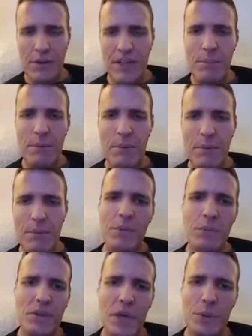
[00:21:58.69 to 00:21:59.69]
I would get, but I would
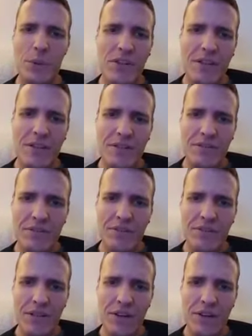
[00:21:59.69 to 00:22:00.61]
get them without the cheese.